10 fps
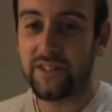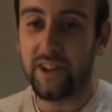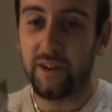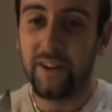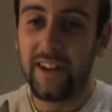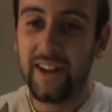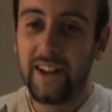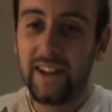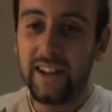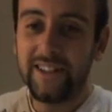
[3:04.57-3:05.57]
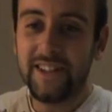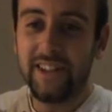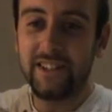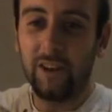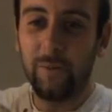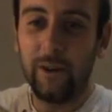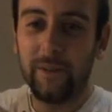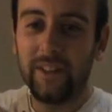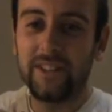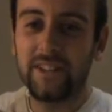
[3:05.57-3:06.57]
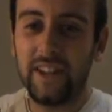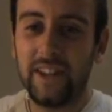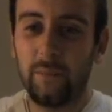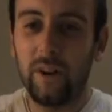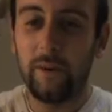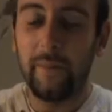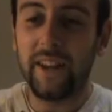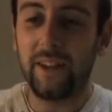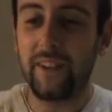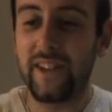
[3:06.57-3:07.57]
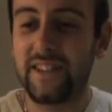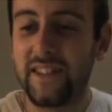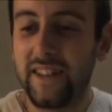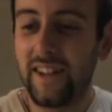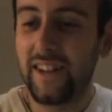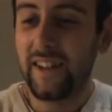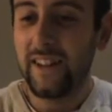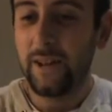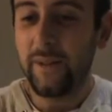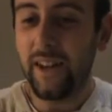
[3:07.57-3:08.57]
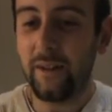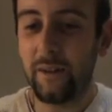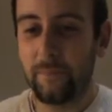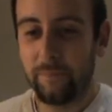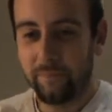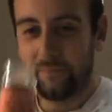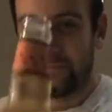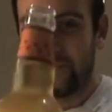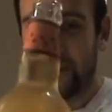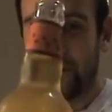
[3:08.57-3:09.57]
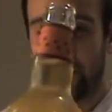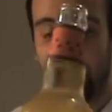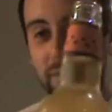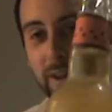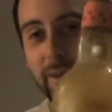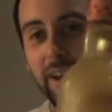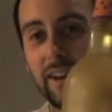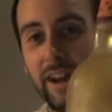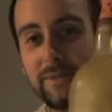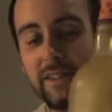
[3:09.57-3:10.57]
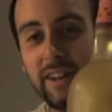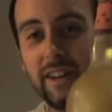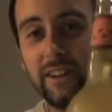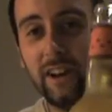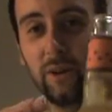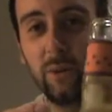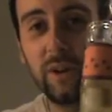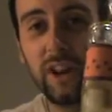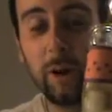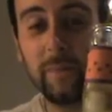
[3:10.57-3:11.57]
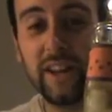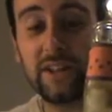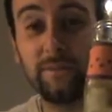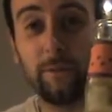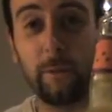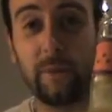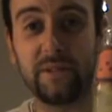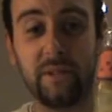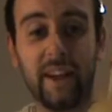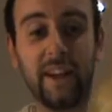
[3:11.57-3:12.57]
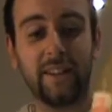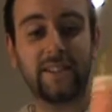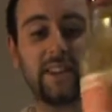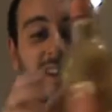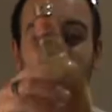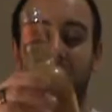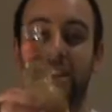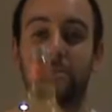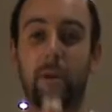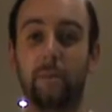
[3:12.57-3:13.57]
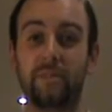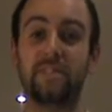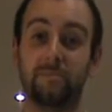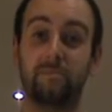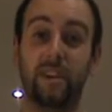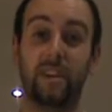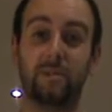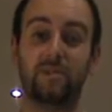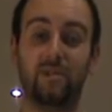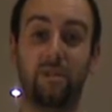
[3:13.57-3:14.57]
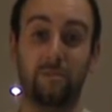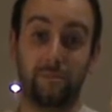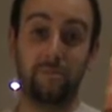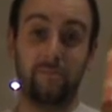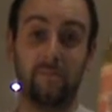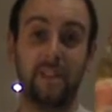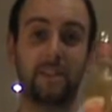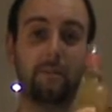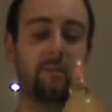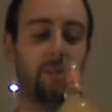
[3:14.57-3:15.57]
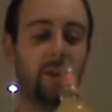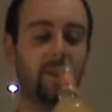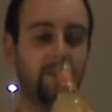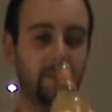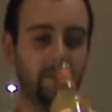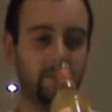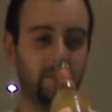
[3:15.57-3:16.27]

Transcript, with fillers: So let's get the top open and see what I make of it. There we go. There we are. Absolutely no carbonation from the bottle there. It says less bubbles, and it was true. Let's go in for the whiff.